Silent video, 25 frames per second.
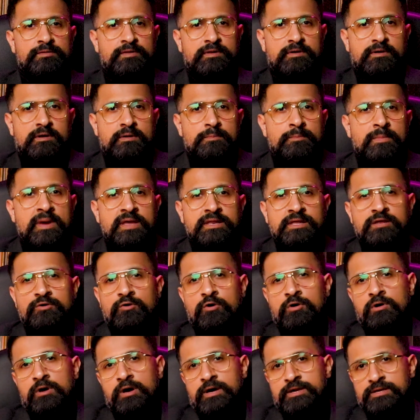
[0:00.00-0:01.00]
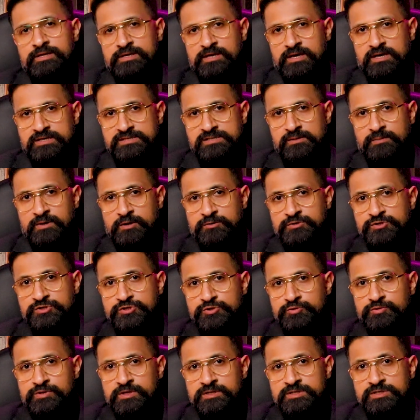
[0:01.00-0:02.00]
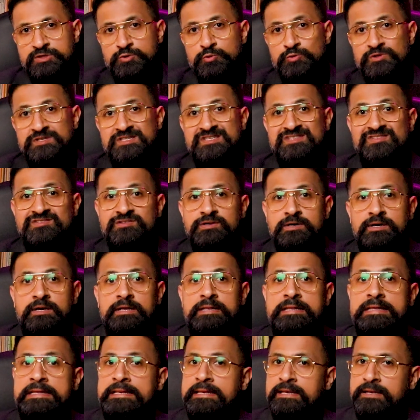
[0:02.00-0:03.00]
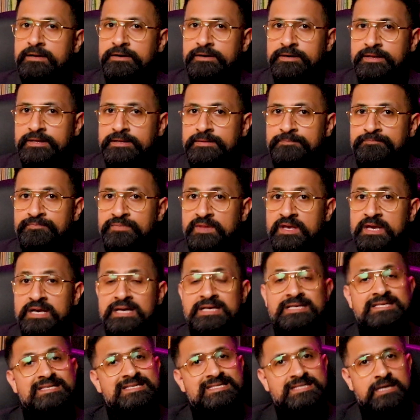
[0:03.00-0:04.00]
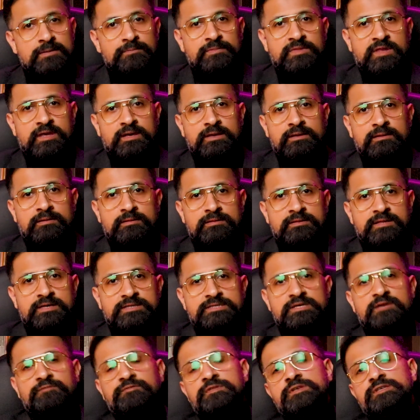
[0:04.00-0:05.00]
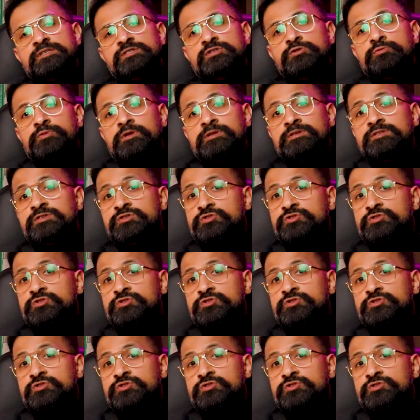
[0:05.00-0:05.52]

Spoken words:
There are many wrong ideas about students who struggle in learning. Some think that if the student